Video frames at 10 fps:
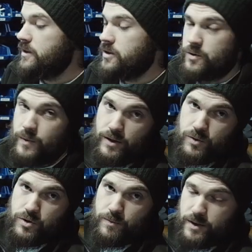So we
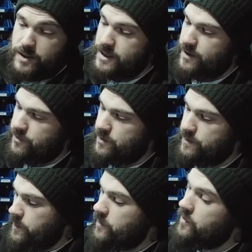use something
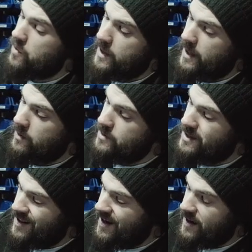different. Before I get onto
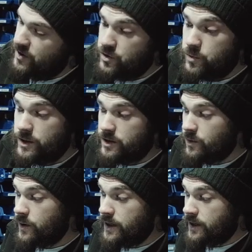that, I just wanted to
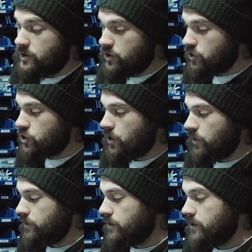quickly touch
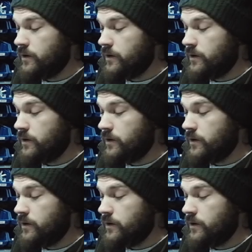on